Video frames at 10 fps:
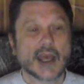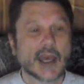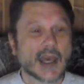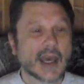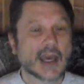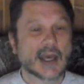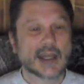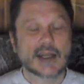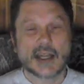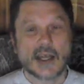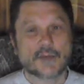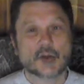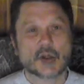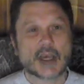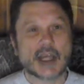and if
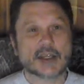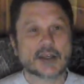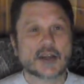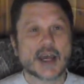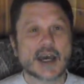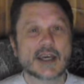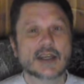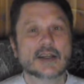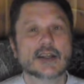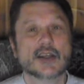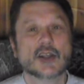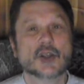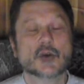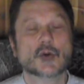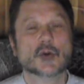you get denied,
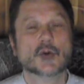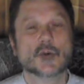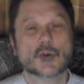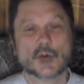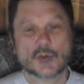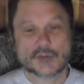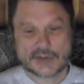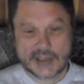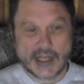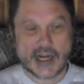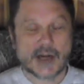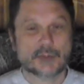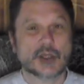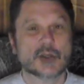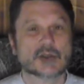you get
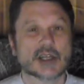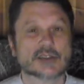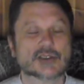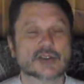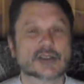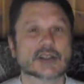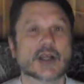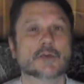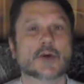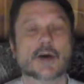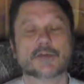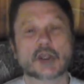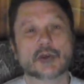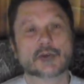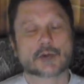up, you dust yourself off,
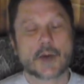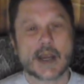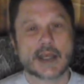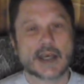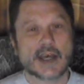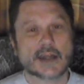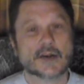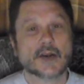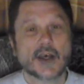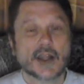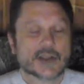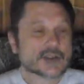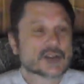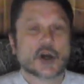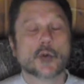and you try again.
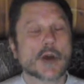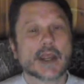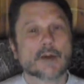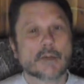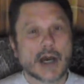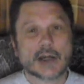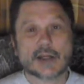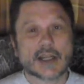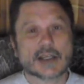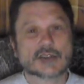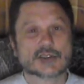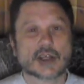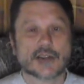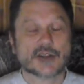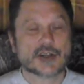There's no way around it,
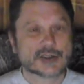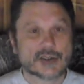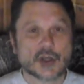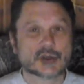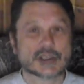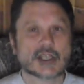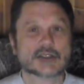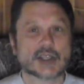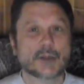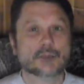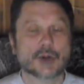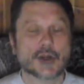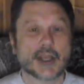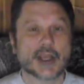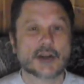so there's no sense in
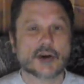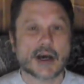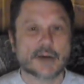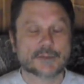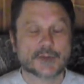putting it off.